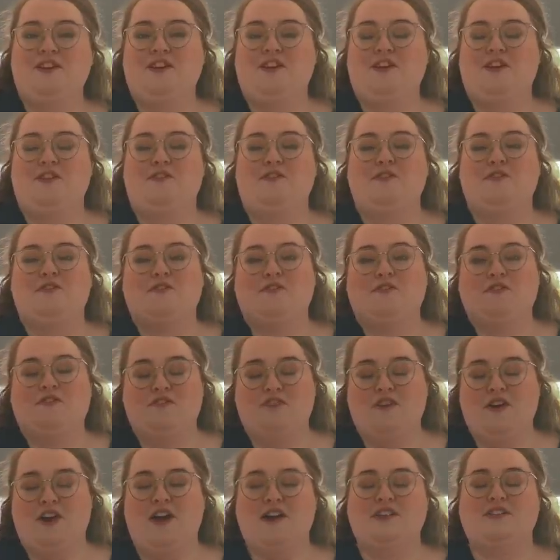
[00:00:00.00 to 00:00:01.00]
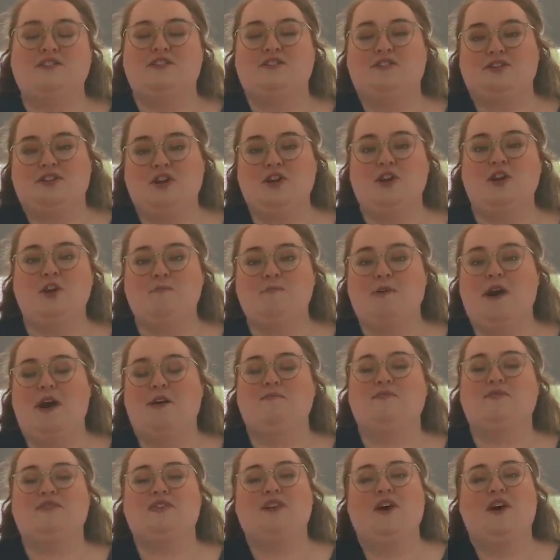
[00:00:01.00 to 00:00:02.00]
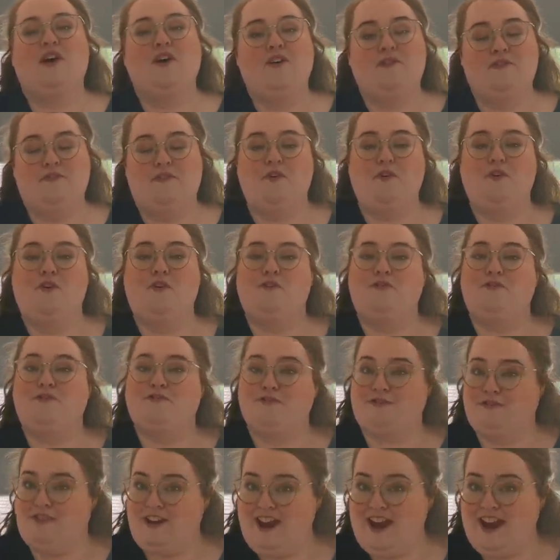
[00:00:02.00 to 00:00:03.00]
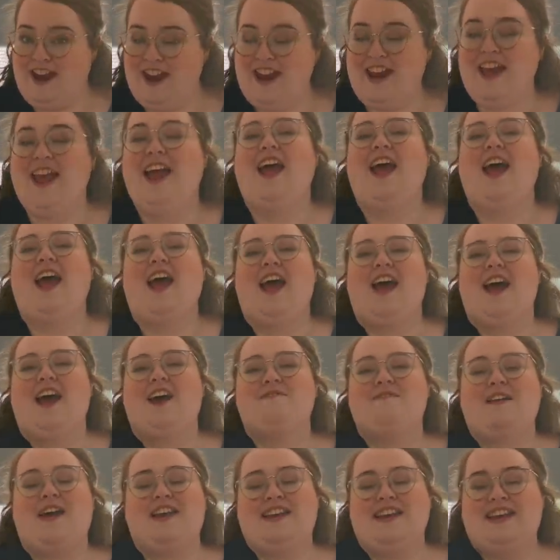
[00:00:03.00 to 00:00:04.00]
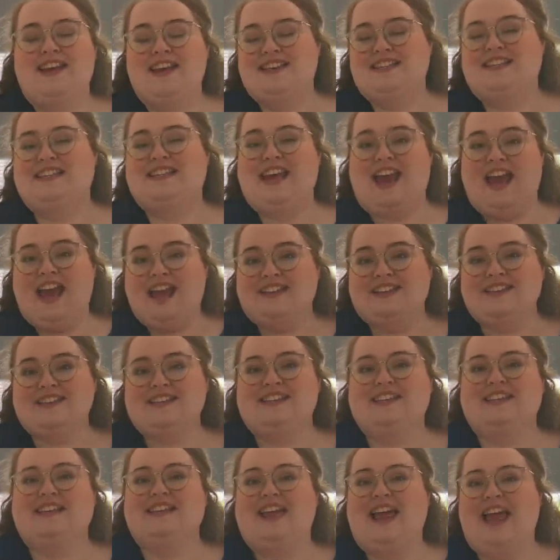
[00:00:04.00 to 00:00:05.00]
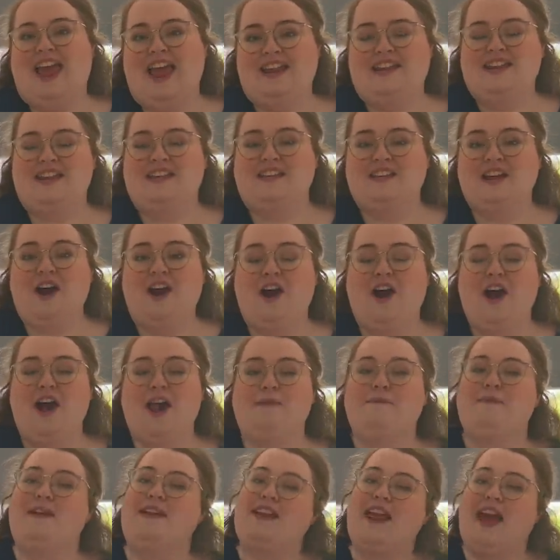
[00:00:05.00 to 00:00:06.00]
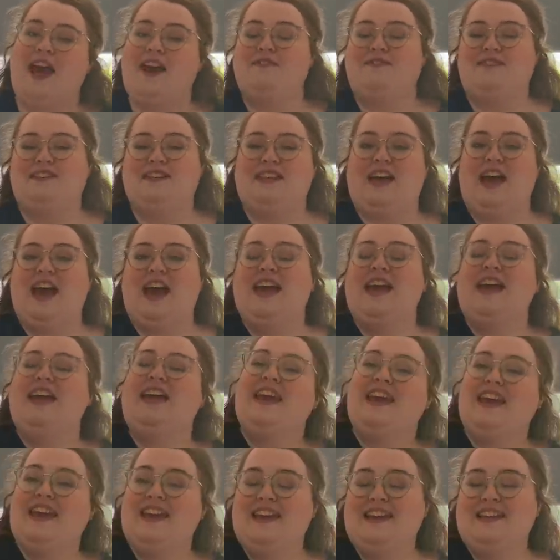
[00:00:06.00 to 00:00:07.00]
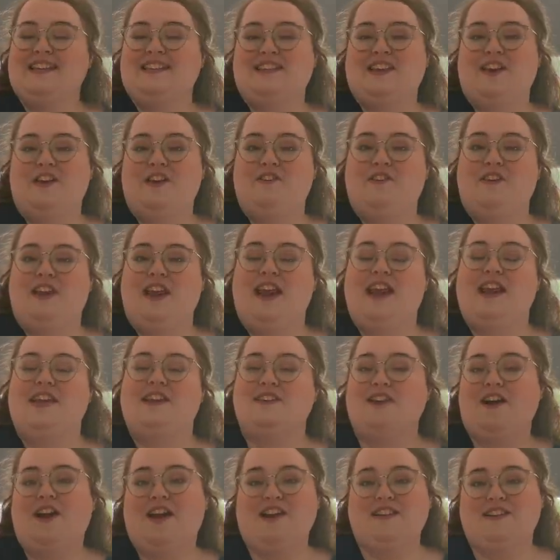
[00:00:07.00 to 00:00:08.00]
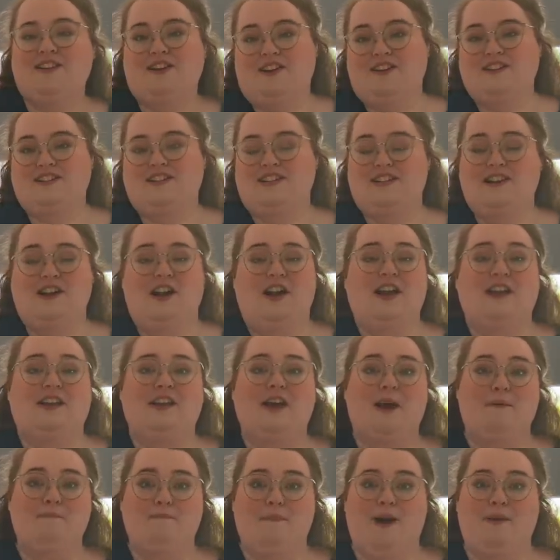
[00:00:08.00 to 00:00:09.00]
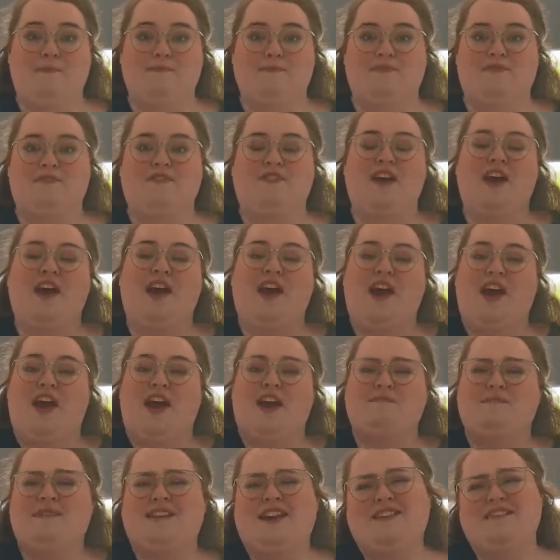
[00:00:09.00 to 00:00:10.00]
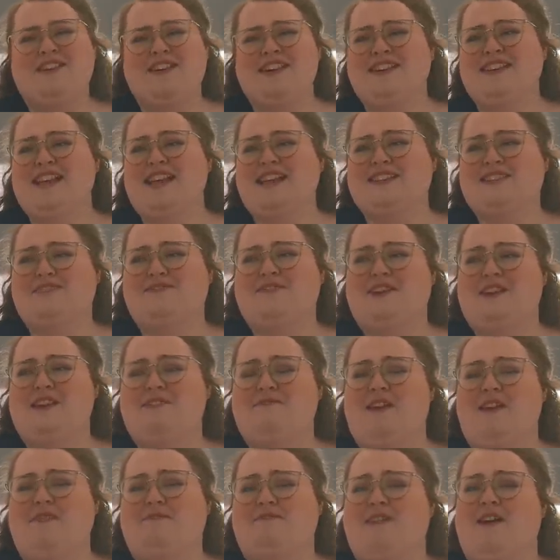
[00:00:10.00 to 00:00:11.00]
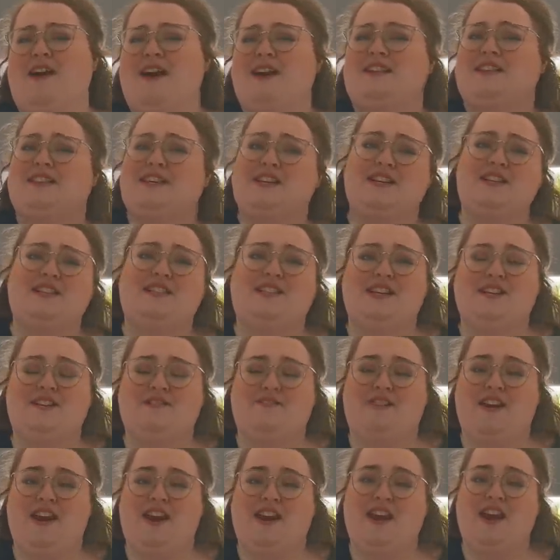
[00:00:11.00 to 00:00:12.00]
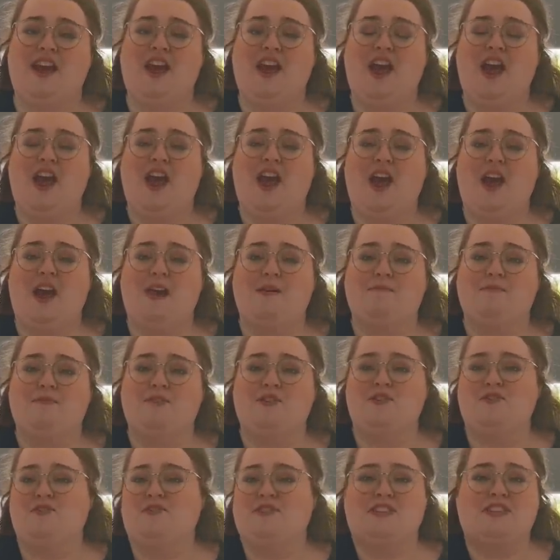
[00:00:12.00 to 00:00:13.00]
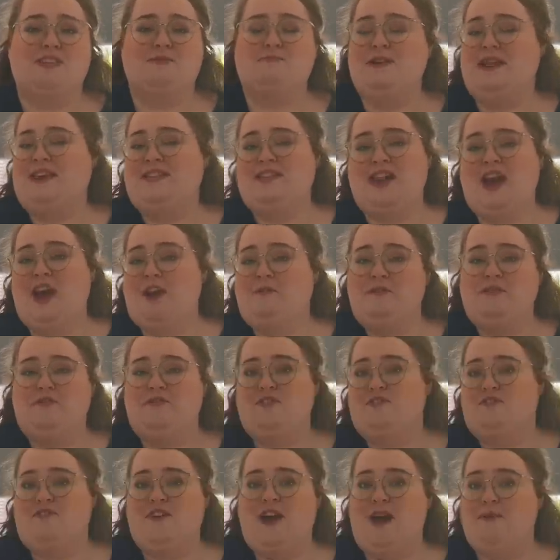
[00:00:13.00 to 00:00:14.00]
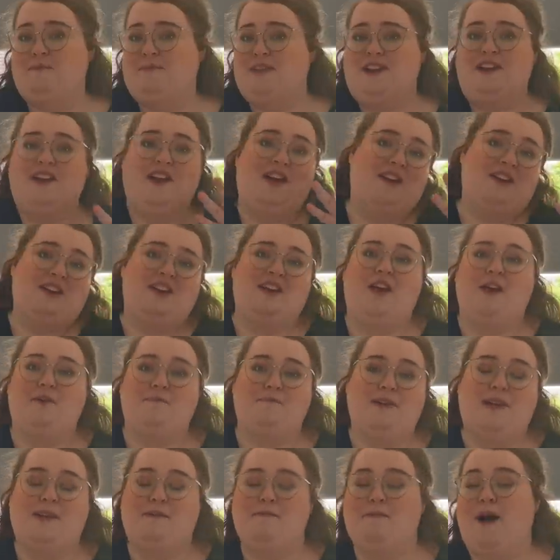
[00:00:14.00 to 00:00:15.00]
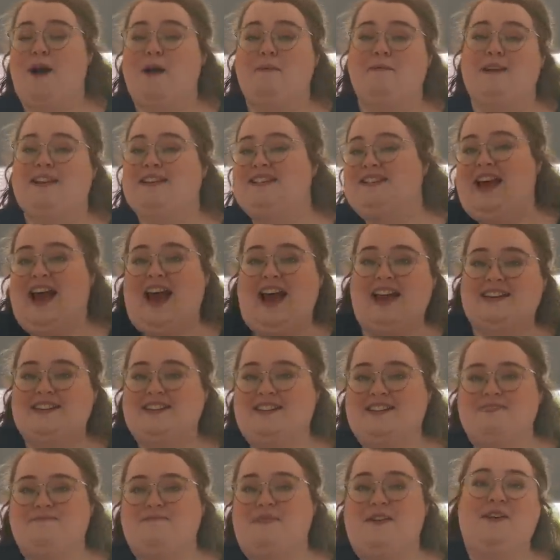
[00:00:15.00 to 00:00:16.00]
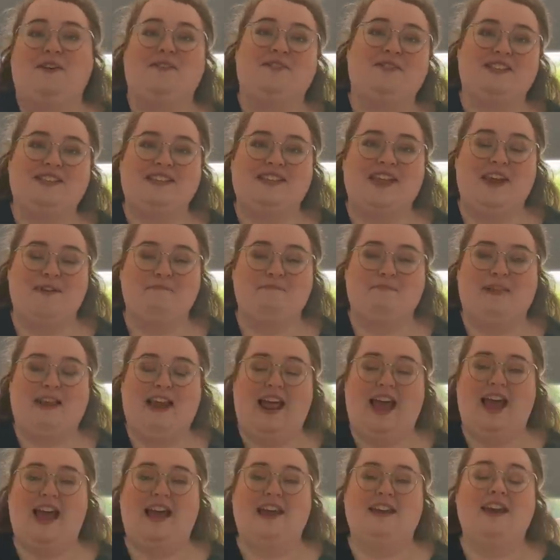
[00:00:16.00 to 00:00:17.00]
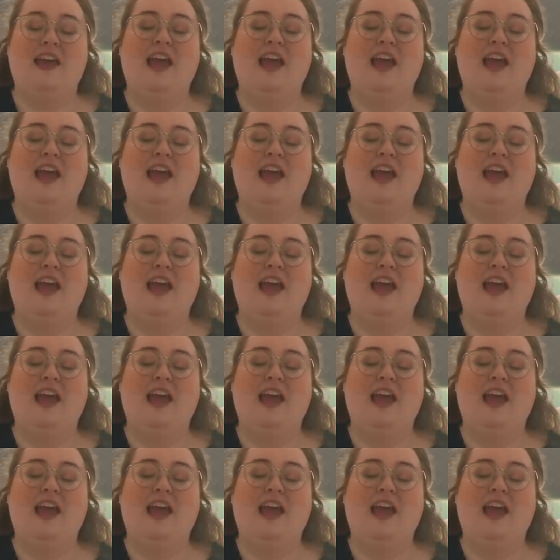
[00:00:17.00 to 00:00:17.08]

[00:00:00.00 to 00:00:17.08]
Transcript: you your first 2 months for free, and it is cancel any time, and after that it is only $9.99 a month. And I think that's a really great price considering you could split that with your family, like, you know, me, Mum and Dad could be on the same plan.